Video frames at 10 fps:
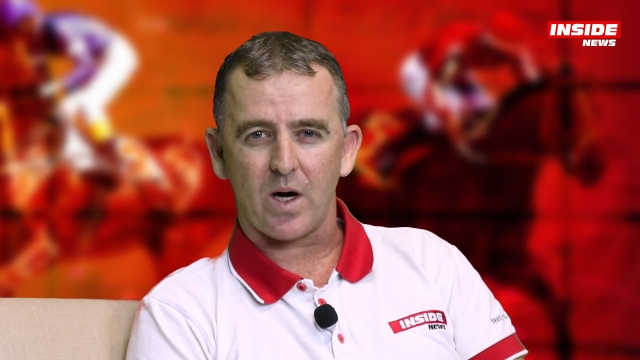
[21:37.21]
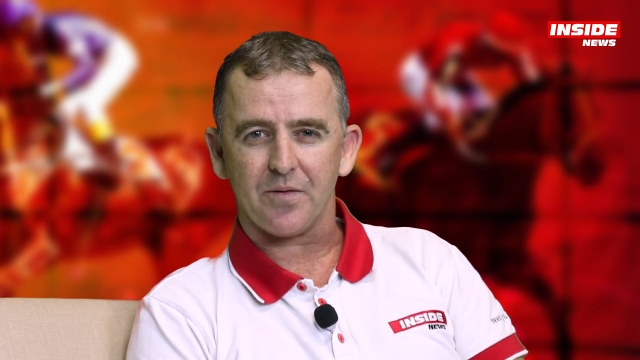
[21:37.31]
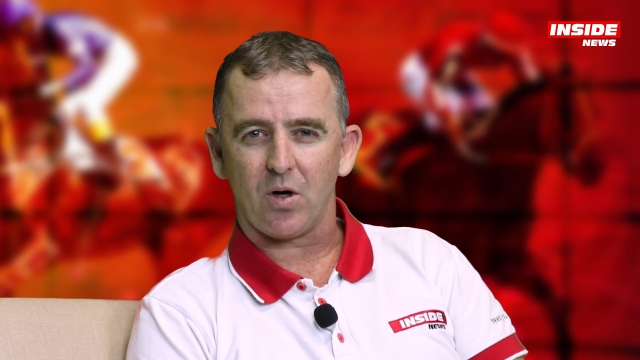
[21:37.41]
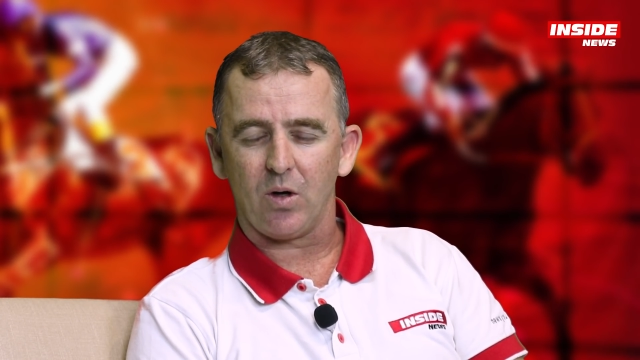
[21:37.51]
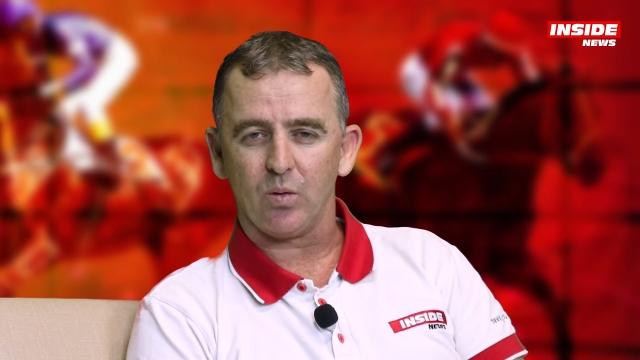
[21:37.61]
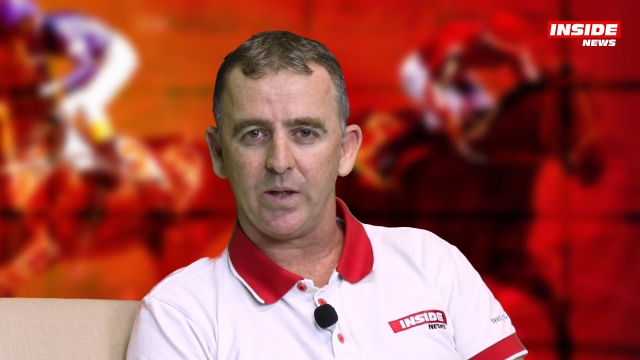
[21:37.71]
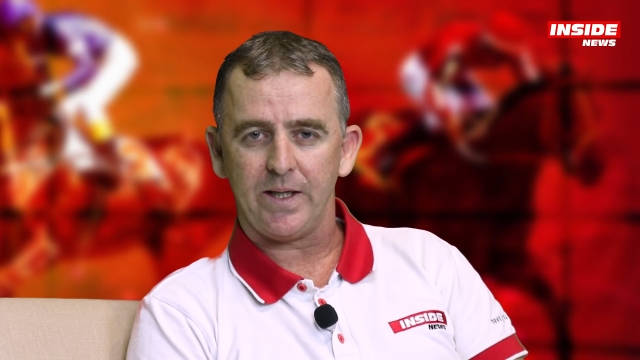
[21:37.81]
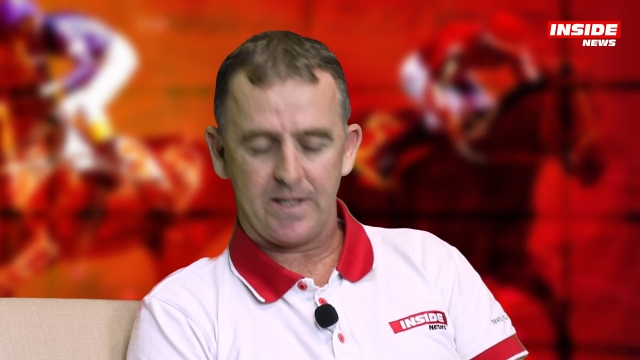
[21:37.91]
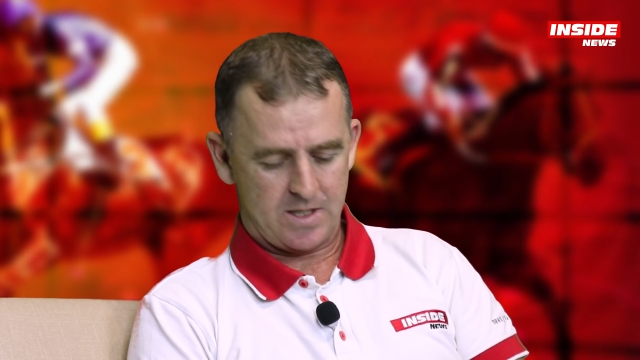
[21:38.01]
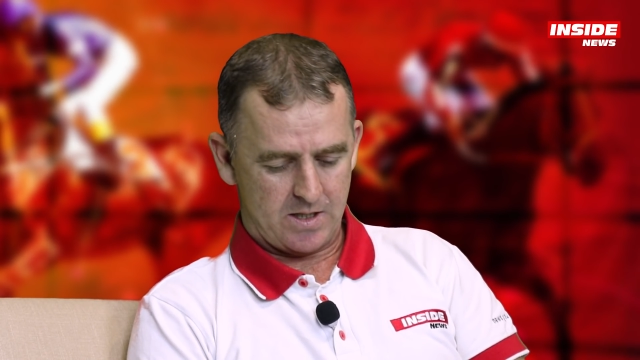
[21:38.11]
Caught wide the
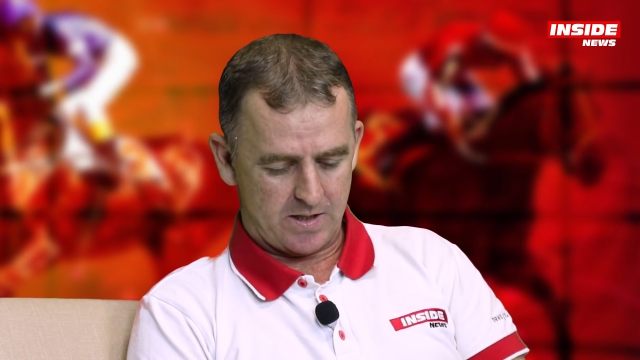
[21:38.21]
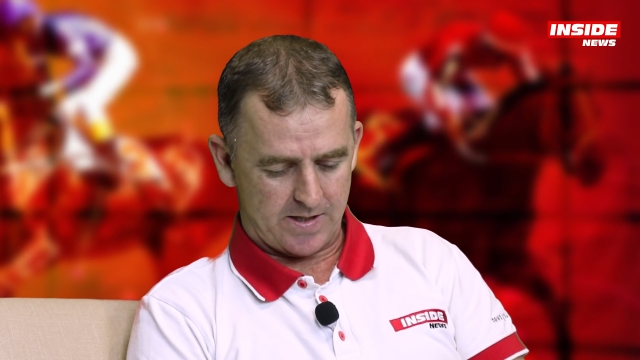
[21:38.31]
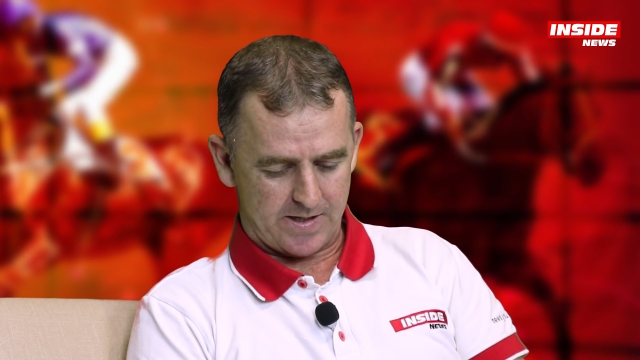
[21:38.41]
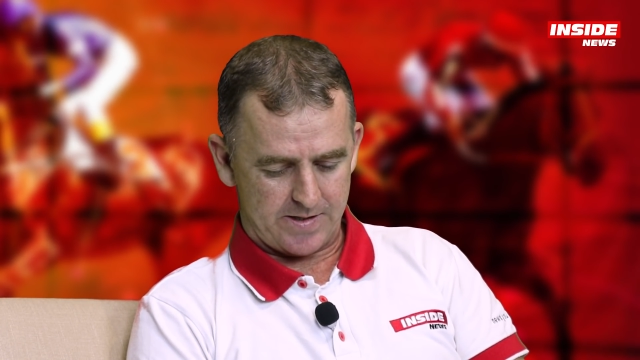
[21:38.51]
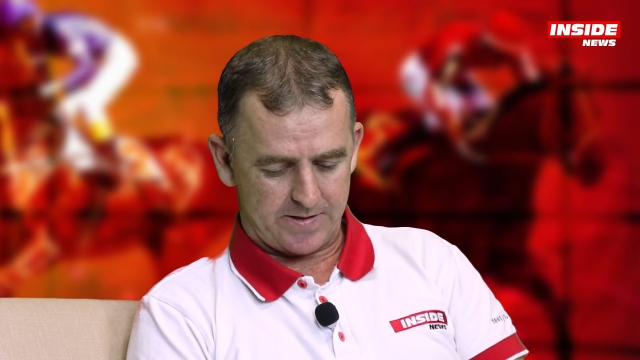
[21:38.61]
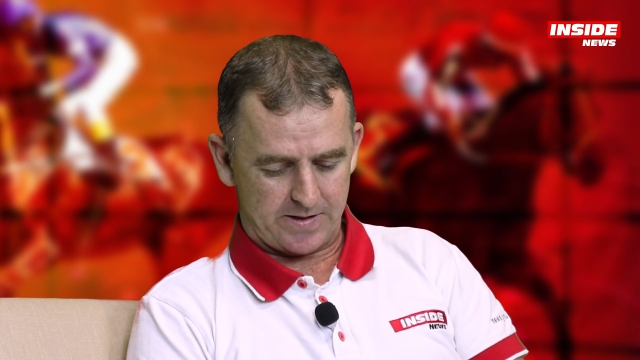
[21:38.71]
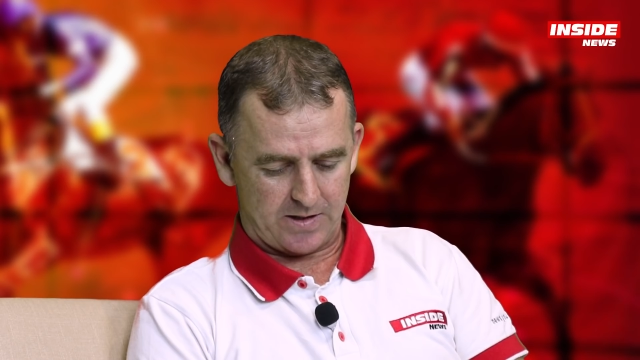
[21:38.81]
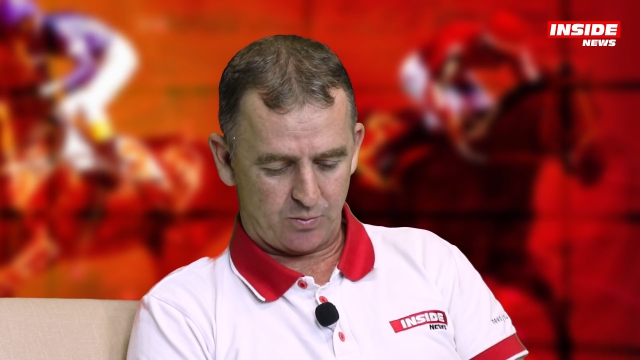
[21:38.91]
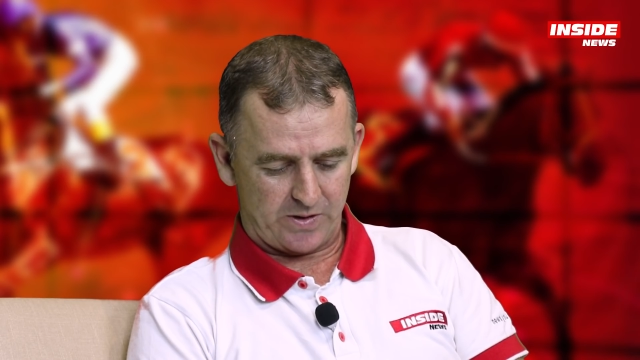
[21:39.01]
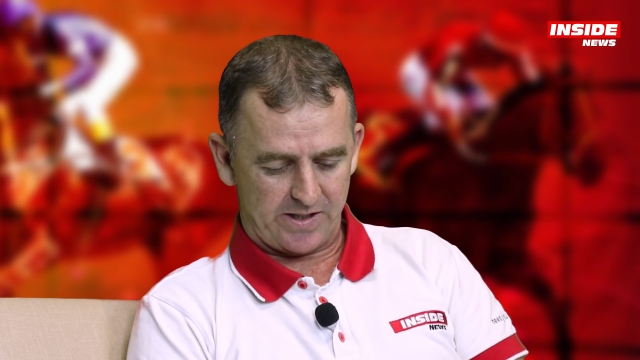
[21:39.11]
whole way,
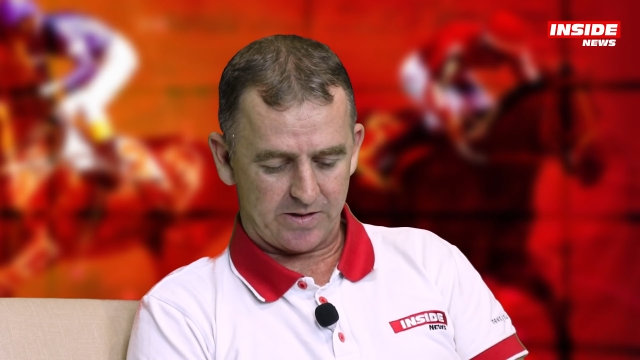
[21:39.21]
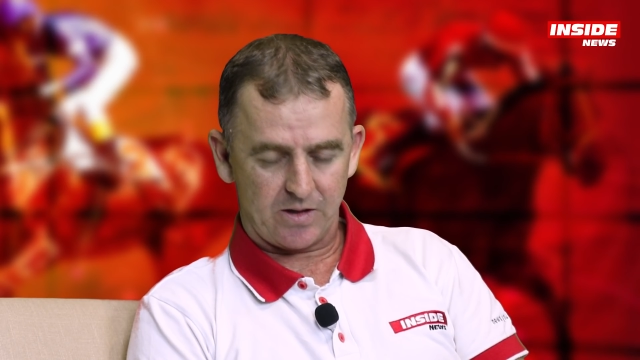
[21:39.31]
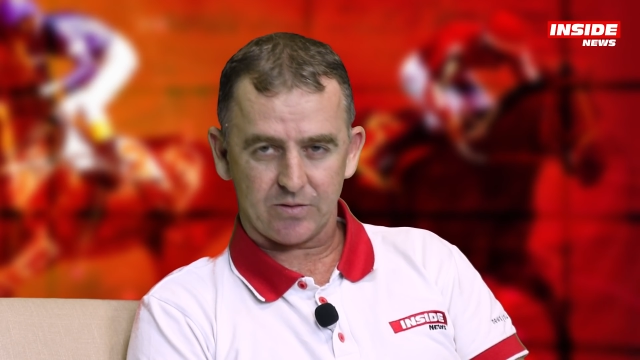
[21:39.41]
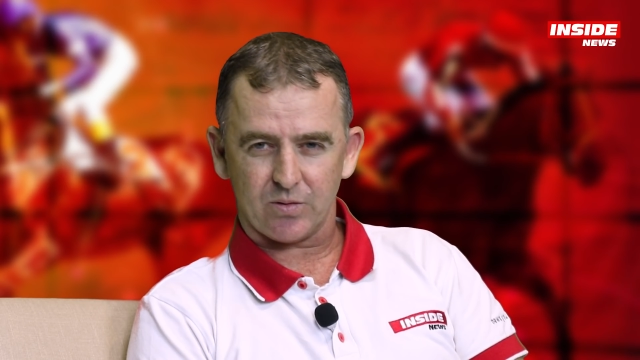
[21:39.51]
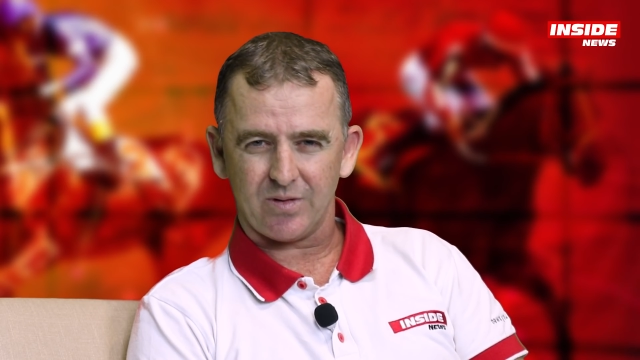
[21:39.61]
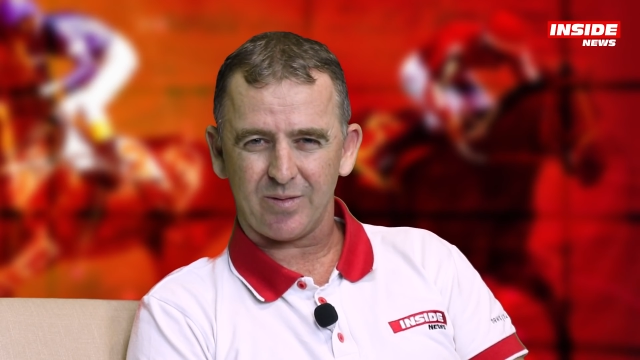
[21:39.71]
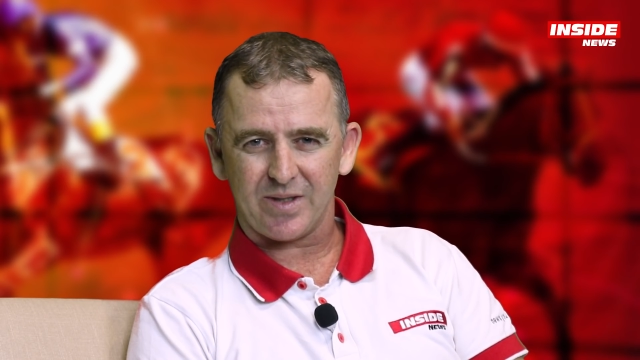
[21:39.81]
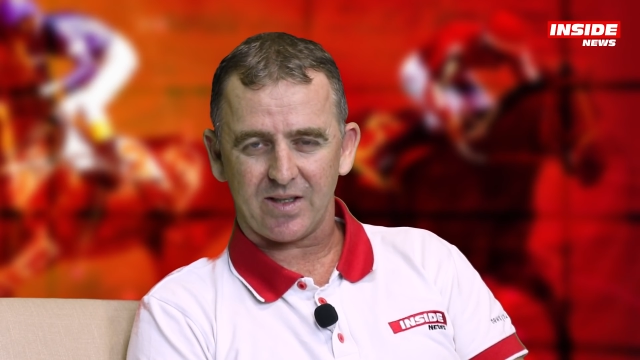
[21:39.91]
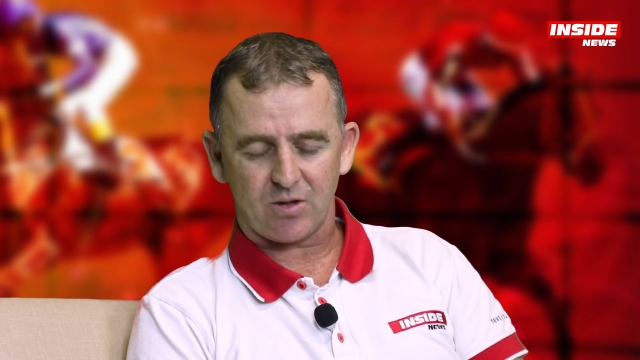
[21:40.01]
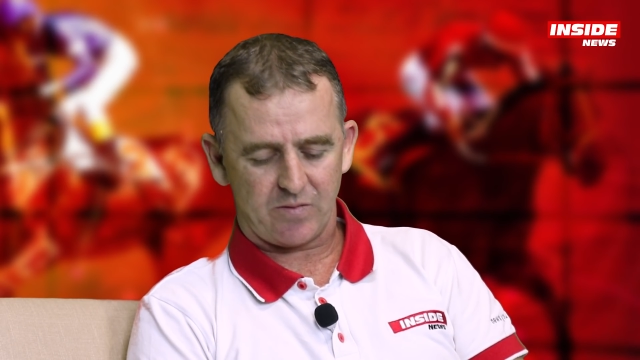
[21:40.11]
and well, he had no
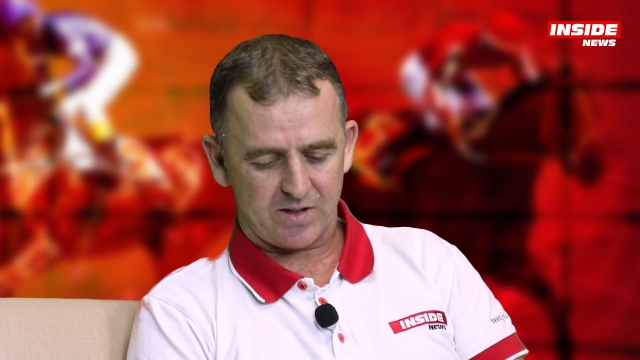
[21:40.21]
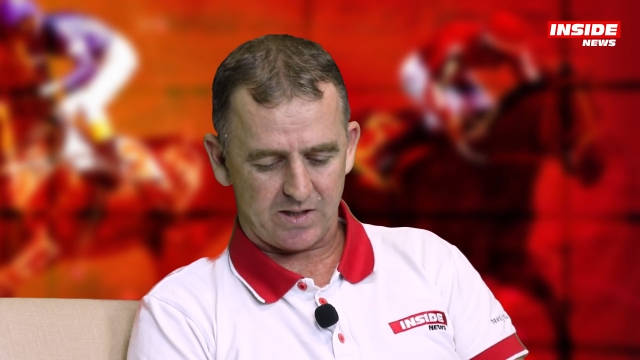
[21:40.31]
sort of, I mean,